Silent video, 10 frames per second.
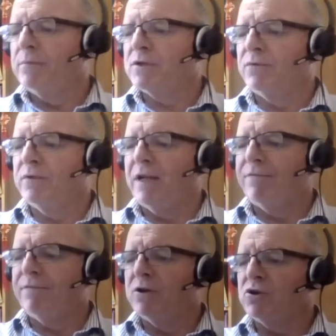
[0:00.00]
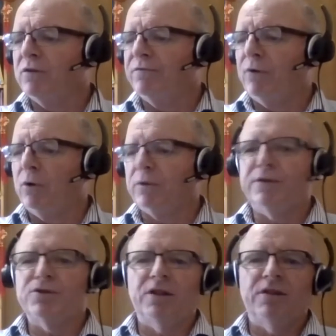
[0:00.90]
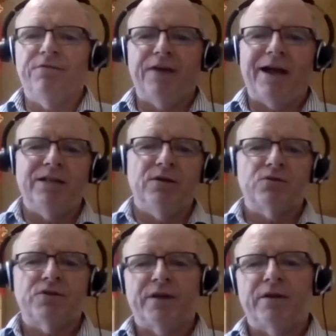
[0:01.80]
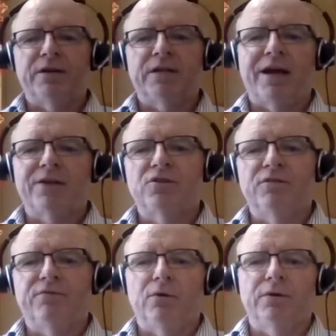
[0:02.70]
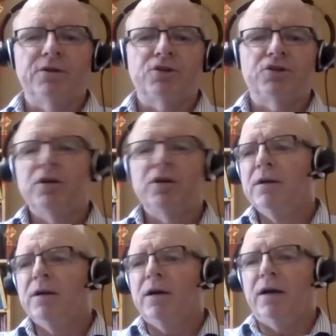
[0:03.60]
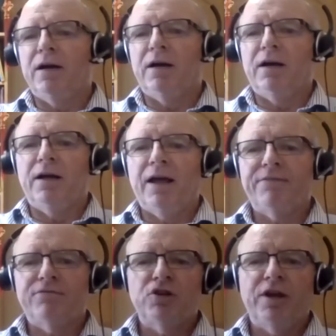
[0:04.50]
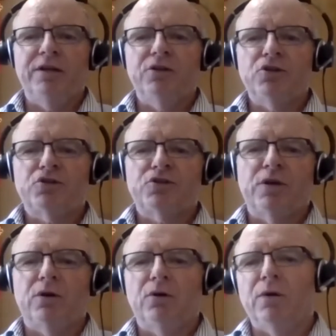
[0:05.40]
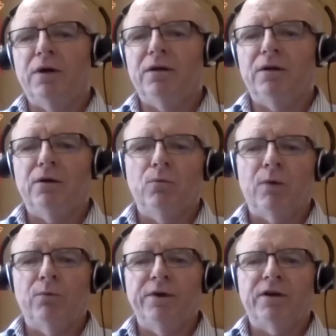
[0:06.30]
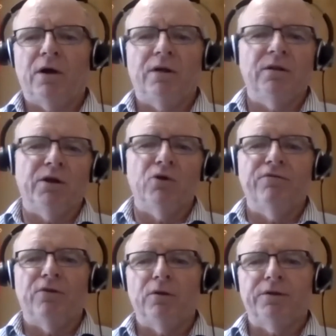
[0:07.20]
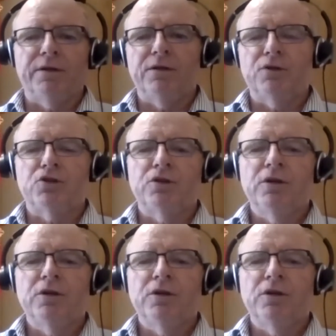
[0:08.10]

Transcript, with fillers: So the definition of voltage and the values that are attached to voltage uh, have changed. So uh, what we call low voltage